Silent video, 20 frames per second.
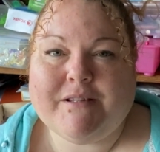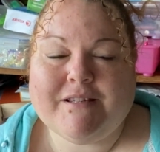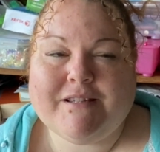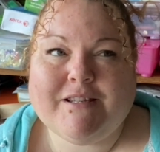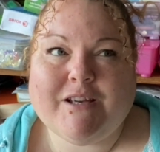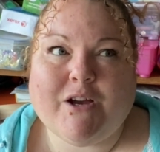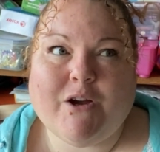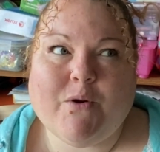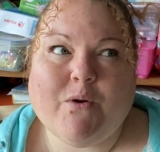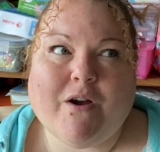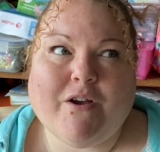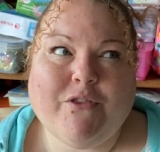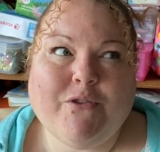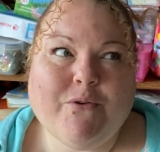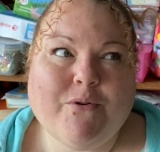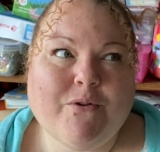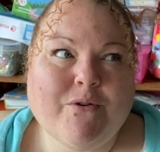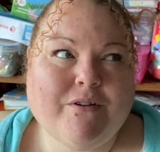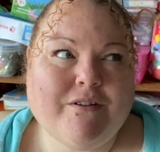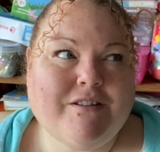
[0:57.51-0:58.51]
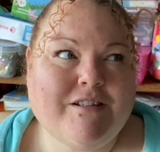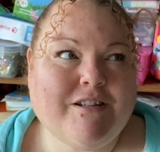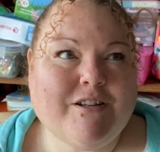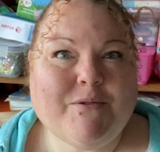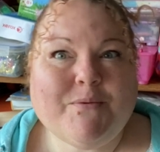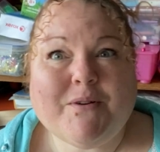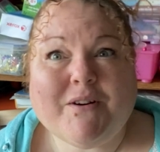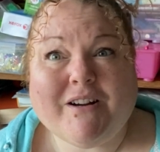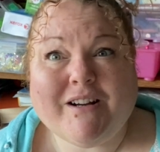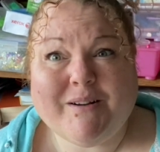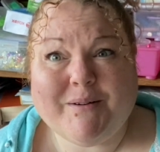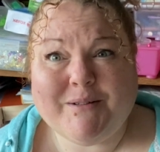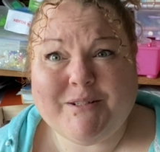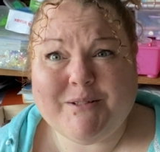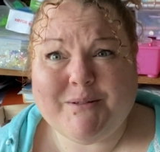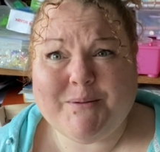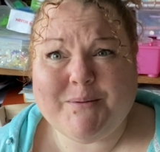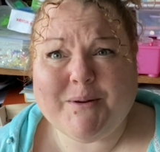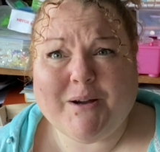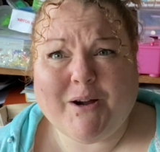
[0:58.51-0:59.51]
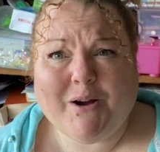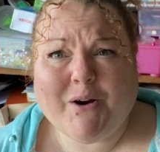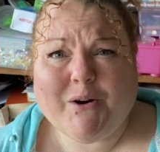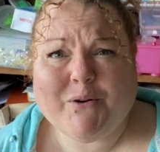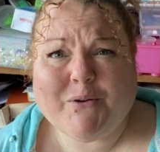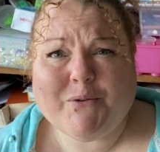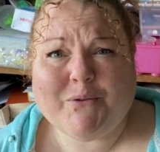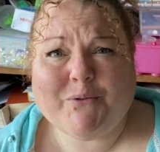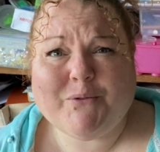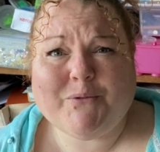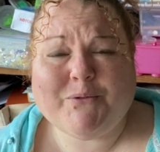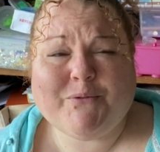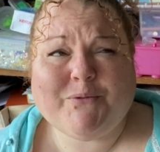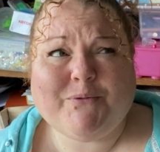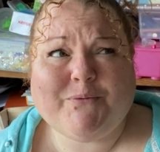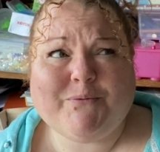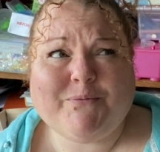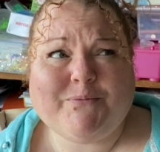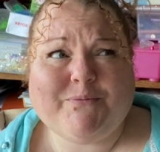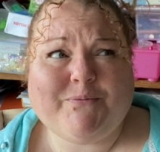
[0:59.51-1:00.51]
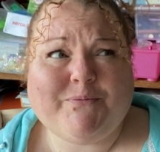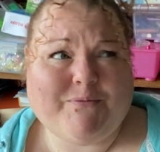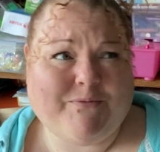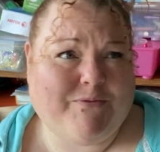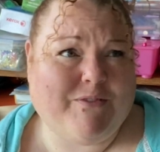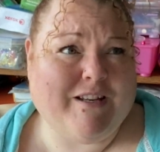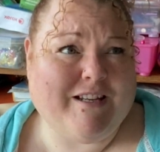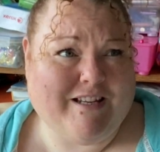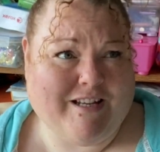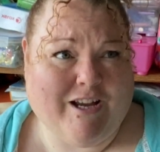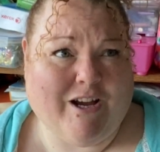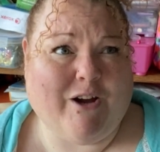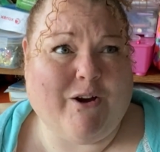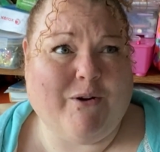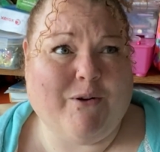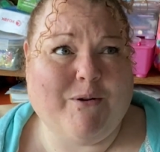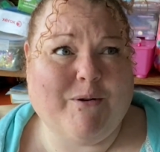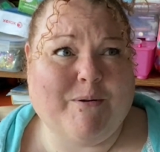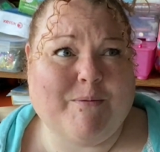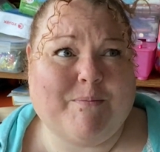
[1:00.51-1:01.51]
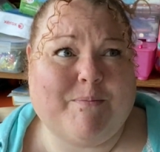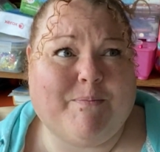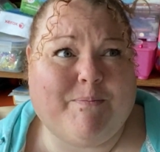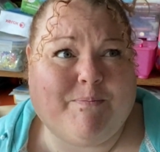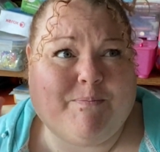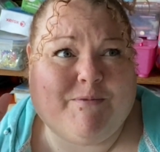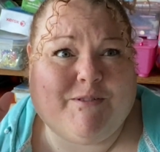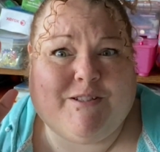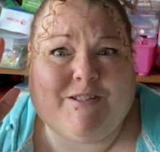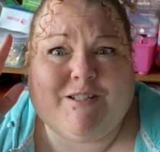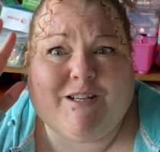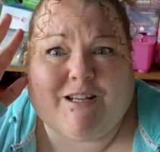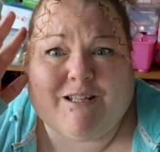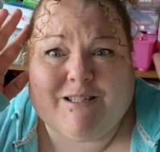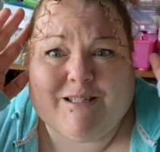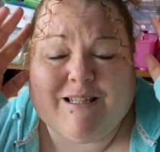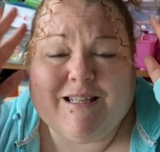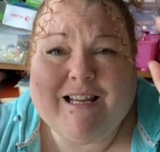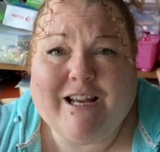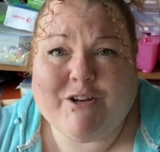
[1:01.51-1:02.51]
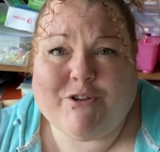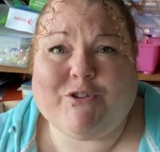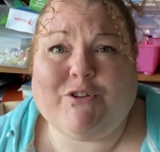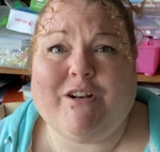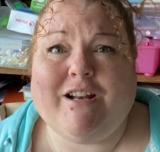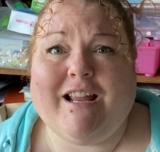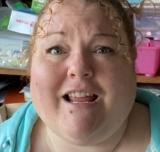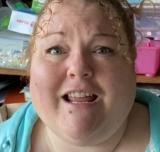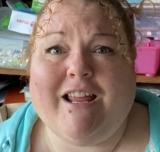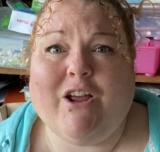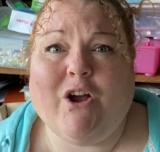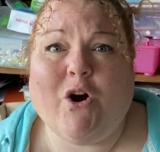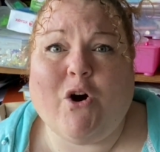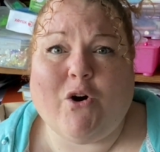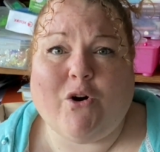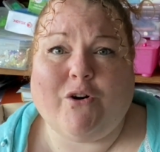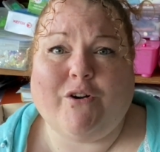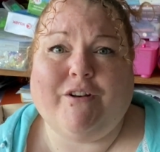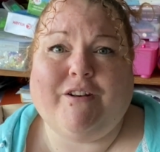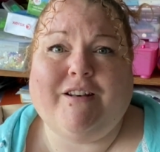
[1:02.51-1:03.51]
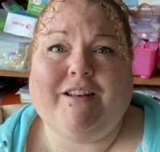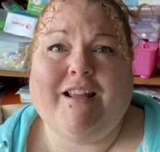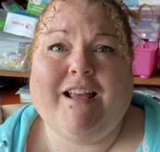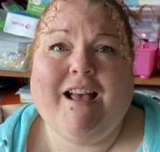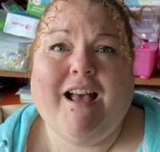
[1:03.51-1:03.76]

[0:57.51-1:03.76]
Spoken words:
So I thought, do you know what, I would do a whole video just literally on